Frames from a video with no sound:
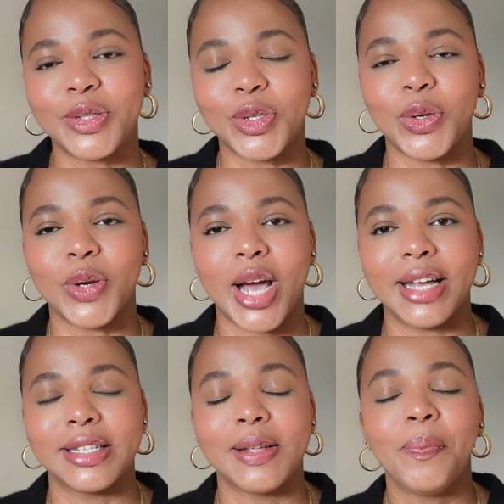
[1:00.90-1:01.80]
to show you
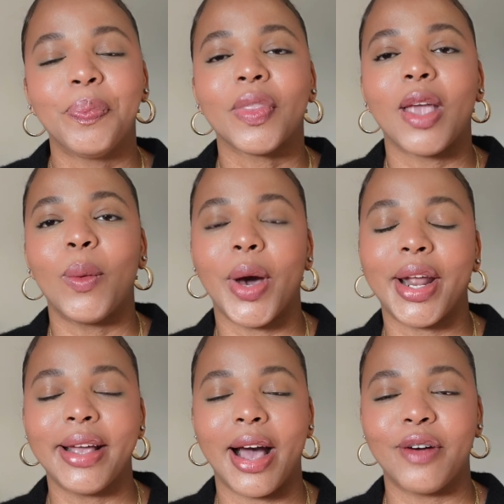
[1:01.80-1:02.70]
guys what
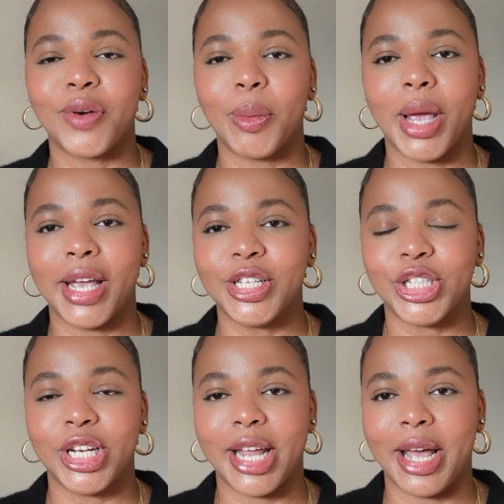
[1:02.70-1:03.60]
I got from
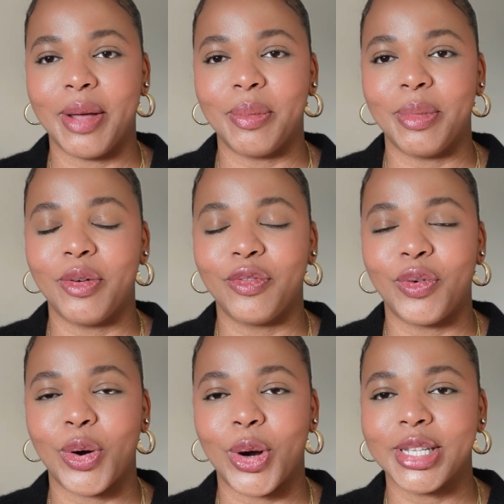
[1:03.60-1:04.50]
H&M
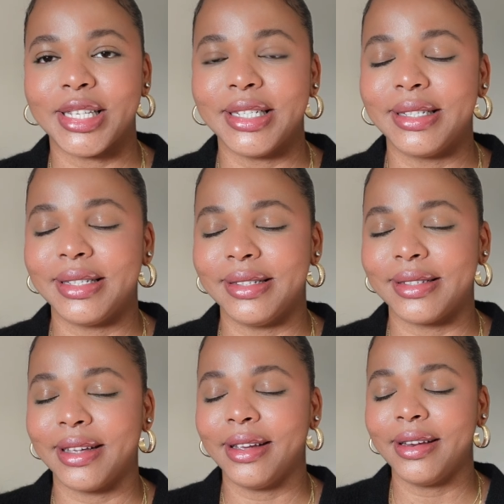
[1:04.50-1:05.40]
for this
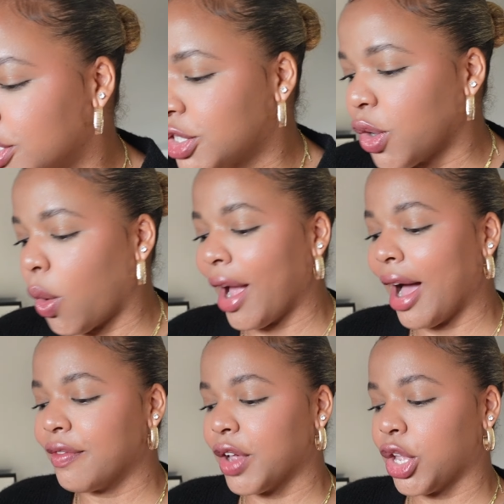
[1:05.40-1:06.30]
season. So I
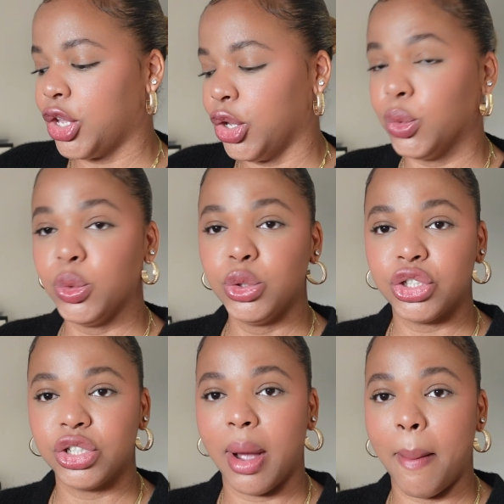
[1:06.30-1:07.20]
have a
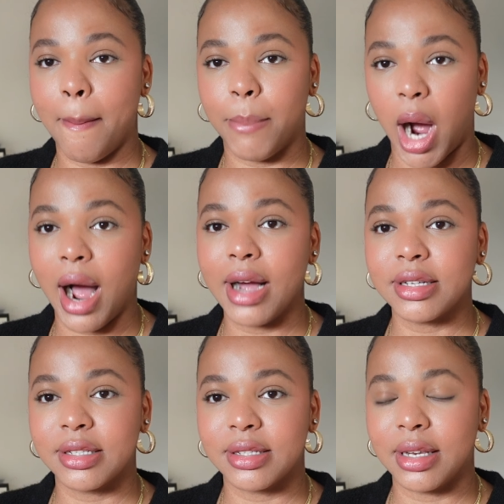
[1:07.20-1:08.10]
huge
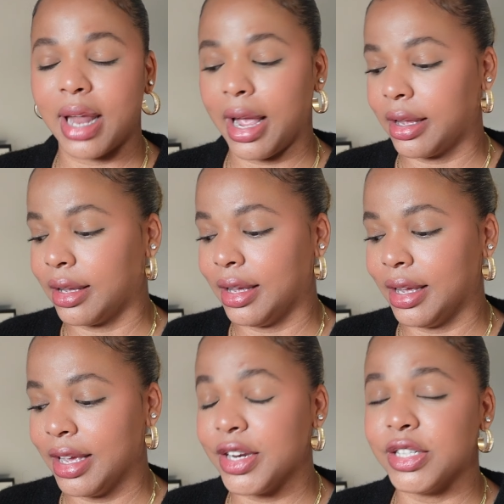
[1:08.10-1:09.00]
box, like
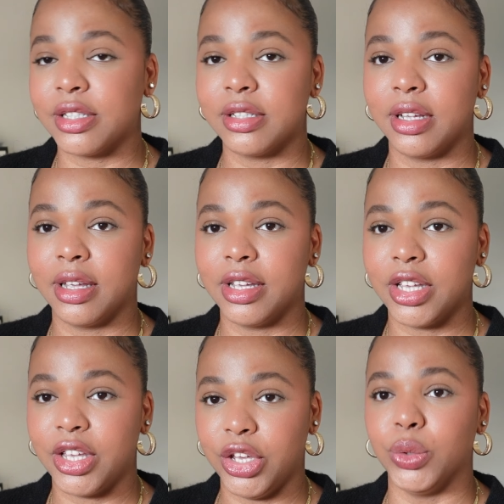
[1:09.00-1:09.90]
it is
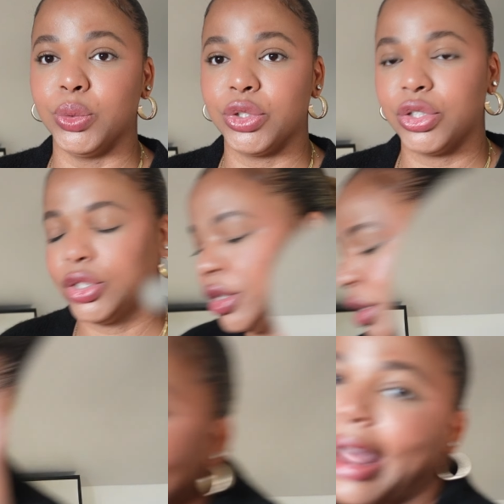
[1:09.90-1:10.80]
huge.
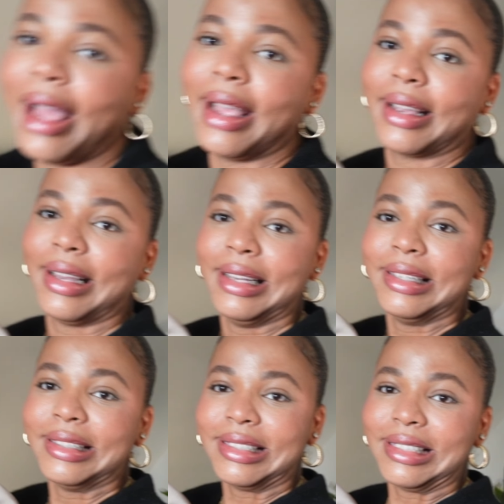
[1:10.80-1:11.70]
Like
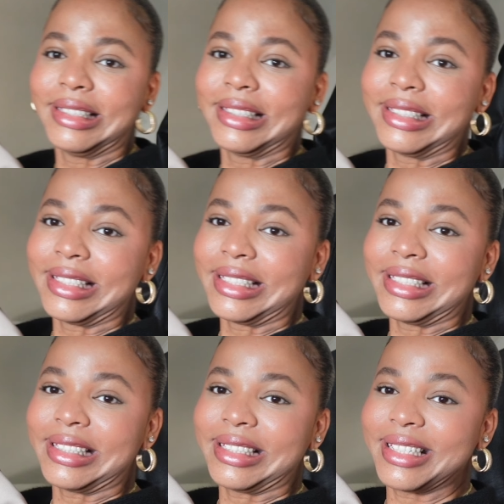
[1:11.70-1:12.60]

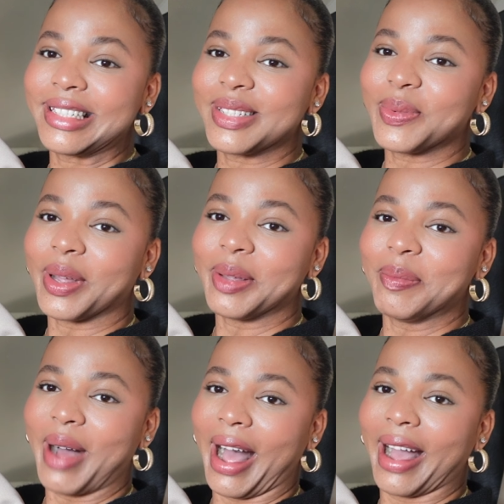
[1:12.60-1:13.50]
this is what the
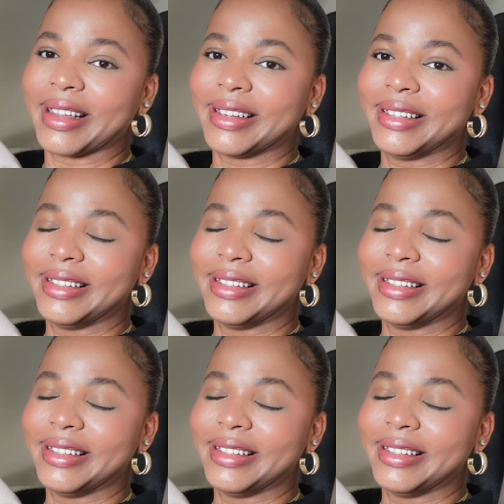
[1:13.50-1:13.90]
box